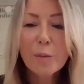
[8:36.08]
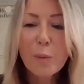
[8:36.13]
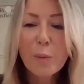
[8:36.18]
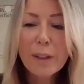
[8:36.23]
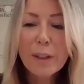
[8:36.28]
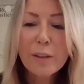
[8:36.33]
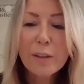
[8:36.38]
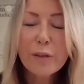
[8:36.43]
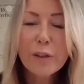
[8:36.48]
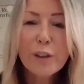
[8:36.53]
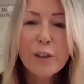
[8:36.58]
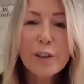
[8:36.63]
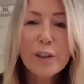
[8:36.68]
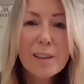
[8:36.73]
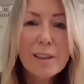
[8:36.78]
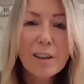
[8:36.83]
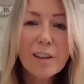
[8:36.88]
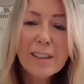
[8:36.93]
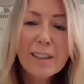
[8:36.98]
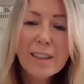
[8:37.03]
when I first
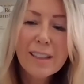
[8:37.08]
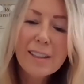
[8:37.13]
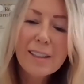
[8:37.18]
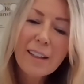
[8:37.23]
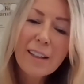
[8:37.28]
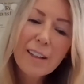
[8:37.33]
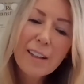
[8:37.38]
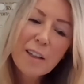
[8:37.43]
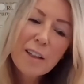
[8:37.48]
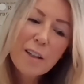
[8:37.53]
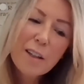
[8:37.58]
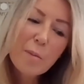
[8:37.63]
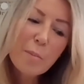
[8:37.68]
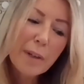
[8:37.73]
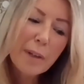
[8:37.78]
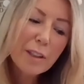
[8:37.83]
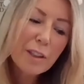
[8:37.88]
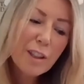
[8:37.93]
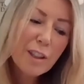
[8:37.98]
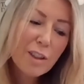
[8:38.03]
started in
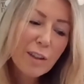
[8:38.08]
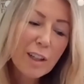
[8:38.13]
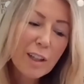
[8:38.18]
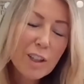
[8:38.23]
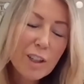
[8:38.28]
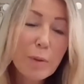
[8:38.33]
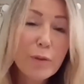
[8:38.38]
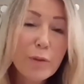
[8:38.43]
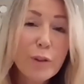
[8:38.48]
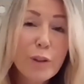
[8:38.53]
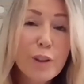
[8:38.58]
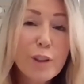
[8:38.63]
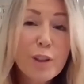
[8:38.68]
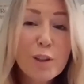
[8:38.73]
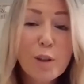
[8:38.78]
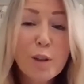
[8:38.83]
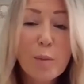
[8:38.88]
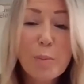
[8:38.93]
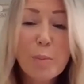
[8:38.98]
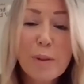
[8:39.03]
Manchester, actually my first
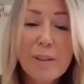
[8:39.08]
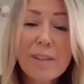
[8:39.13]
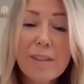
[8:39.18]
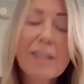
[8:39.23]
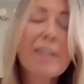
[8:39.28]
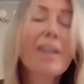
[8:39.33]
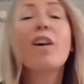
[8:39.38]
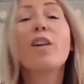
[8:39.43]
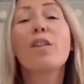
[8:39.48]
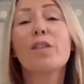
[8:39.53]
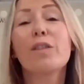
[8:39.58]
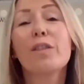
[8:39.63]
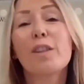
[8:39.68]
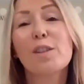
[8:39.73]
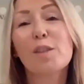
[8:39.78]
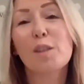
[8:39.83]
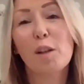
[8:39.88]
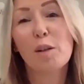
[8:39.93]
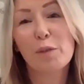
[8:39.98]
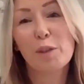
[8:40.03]
job was on
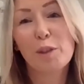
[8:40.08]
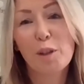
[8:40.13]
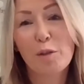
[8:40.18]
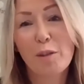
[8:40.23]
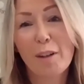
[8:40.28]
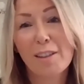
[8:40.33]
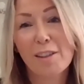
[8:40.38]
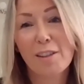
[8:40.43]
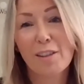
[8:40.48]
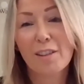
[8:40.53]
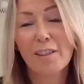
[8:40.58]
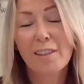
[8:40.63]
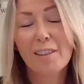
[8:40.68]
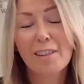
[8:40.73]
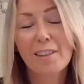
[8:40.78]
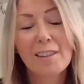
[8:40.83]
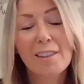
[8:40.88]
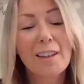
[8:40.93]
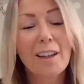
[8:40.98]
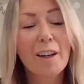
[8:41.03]
Salford
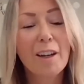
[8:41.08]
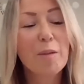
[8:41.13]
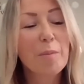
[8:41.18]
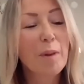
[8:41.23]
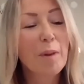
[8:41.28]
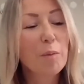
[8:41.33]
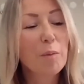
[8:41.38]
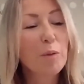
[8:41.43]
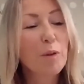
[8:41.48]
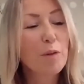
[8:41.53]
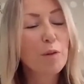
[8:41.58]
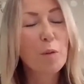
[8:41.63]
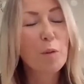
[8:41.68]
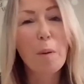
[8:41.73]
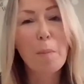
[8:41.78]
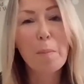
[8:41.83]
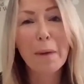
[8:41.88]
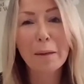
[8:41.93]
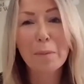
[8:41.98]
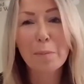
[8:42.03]
Crescent. I worked for a
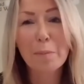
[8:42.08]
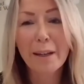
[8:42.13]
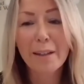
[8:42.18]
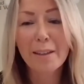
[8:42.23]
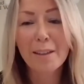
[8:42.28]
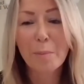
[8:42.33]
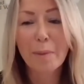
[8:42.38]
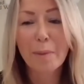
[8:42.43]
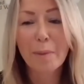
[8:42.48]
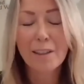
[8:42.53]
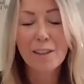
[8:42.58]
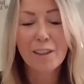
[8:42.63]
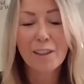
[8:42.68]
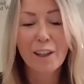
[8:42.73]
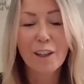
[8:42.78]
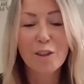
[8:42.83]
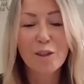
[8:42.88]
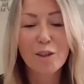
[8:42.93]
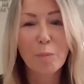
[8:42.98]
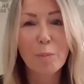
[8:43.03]
one-man band. I managed to get
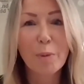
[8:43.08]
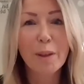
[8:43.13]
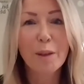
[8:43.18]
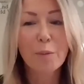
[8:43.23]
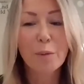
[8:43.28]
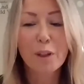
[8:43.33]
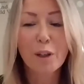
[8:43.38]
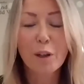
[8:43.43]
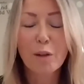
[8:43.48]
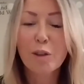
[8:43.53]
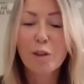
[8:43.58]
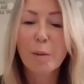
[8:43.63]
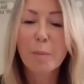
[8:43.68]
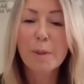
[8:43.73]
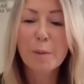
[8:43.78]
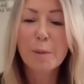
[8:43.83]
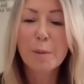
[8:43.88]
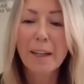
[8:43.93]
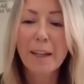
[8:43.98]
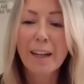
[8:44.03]
a job when there were no jobs
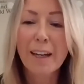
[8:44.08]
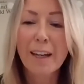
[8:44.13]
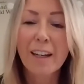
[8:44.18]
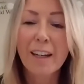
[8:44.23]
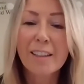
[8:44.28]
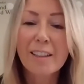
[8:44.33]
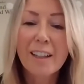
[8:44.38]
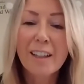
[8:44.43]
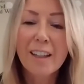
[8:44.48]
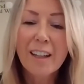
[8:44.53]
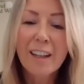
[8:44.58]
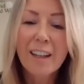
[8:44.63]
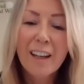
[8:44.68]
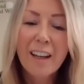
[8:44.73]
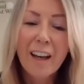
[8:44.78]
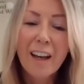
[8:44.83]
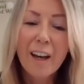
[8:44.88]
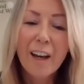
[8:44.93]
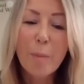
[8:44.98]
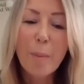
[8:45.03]
to be had.
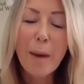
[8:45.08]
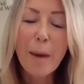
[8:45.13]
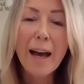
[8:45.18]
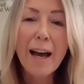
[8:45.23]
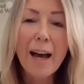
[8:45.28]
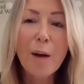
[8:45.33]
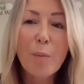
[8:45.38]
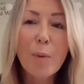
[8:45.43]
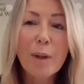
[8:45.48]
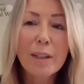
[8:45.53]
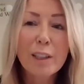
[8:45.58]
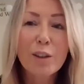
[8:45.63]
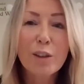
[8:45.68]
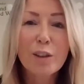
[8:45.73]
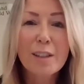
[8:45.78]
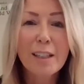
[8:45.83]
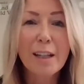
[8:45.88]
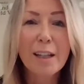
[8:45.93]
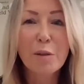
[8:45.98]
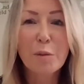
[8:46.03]
And when you
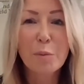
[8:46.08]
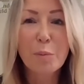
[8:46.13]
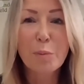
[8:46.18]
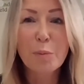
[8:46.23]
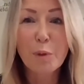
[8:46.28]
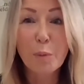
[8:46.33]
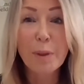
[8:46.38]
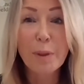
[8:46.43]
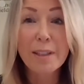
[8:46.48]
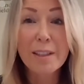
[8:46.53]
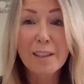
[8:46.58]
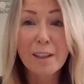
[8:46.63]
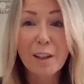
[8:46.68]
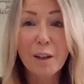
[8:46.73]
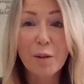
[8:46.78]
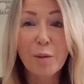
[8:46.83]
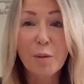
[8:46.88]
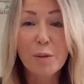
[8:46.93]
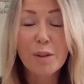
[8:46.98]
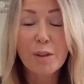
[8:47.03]
looked out the
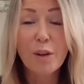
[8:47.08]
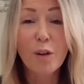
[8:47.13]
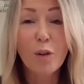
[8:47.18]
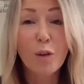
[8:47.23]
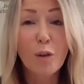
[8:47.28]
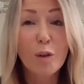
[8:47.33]
windows, all